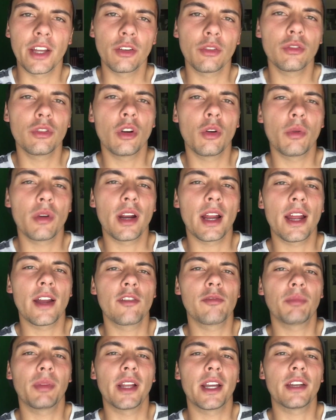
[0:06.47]
I don't know what I
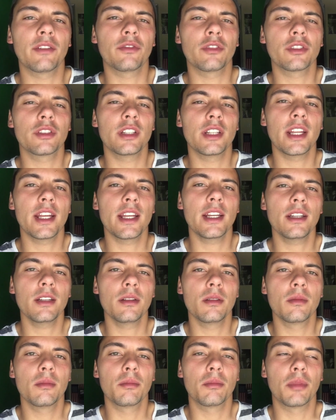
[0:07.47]
have planned for today,
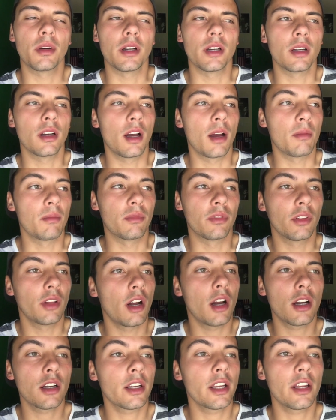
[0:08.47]
but I'm
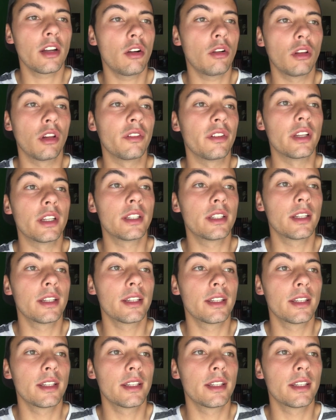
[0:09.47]
vlogging all of it.